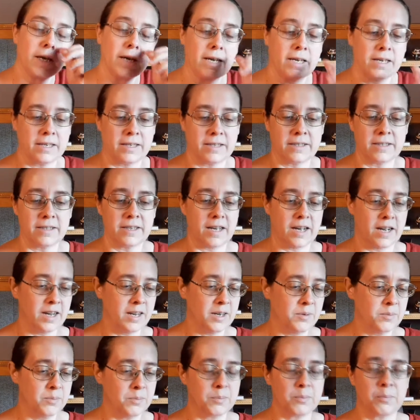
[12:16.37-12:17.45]
And I
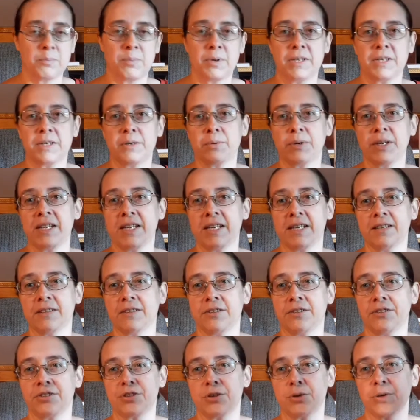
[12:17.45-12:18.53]
am buddy reading
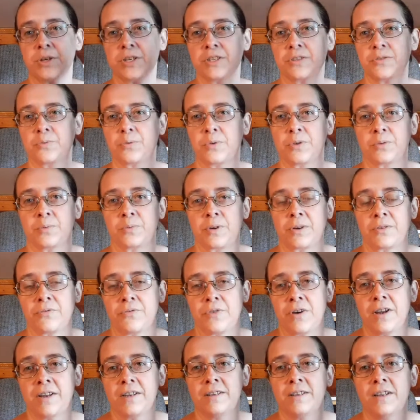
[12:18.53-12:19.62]
this series with my
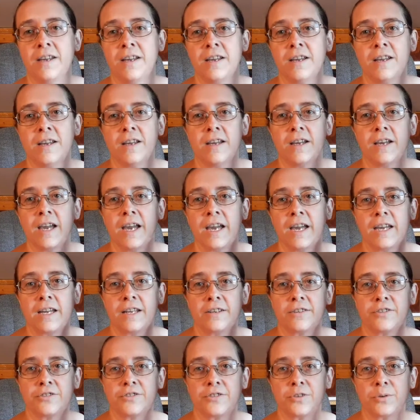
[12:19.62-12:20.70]
friend.
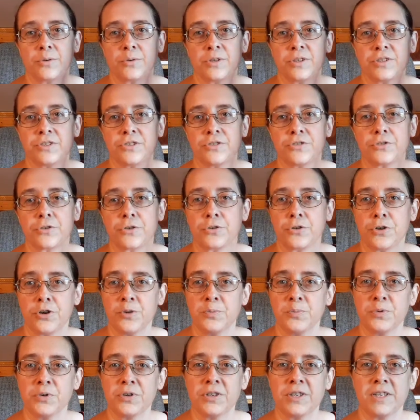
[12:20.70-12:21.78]
And so this is the third
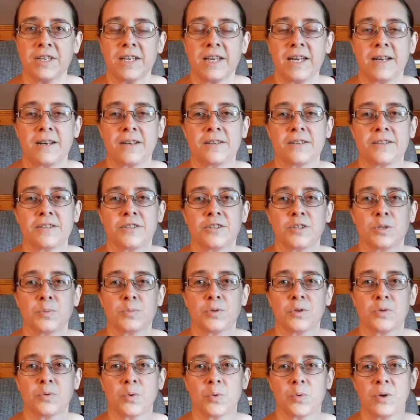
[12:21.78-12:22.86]
book, and this is the
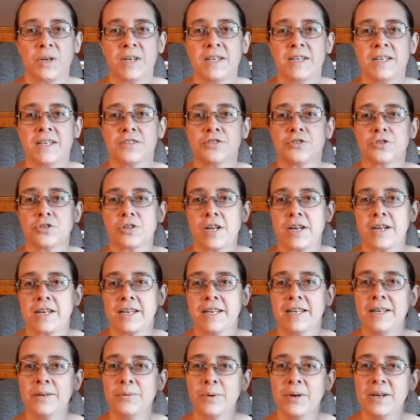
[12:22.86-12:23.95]
book we're reading in July
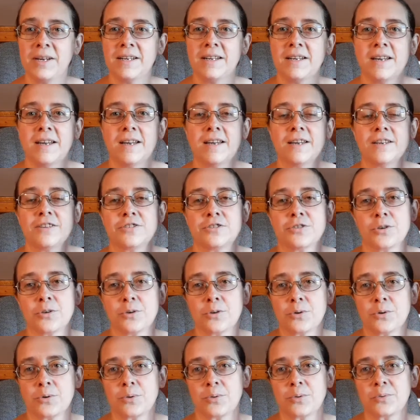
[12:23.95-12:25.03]
anyway.
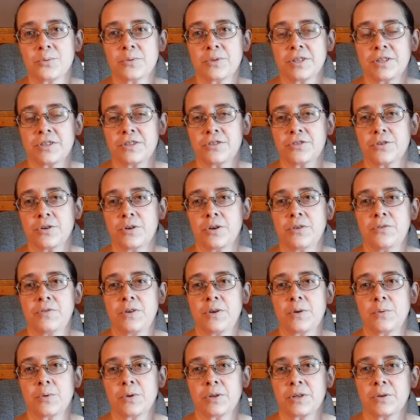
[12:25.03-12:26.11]
So this is going to
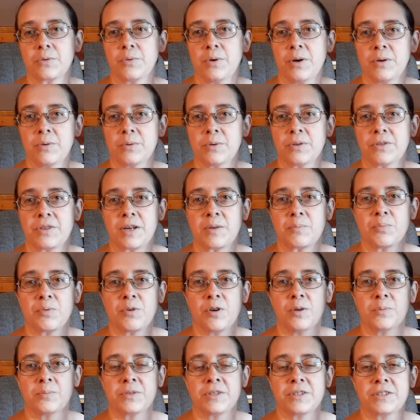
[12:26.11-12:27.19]
fit really well with that
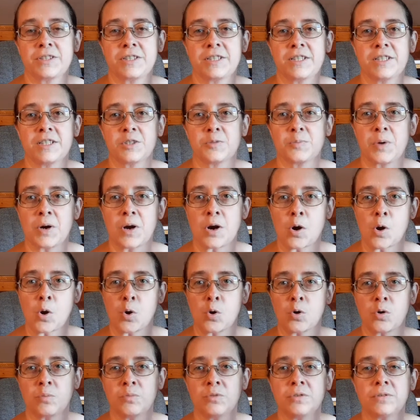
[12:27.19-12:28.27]
prompt since it is
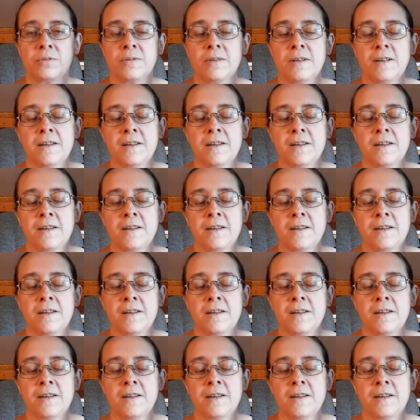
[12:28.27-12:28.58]
paranormal.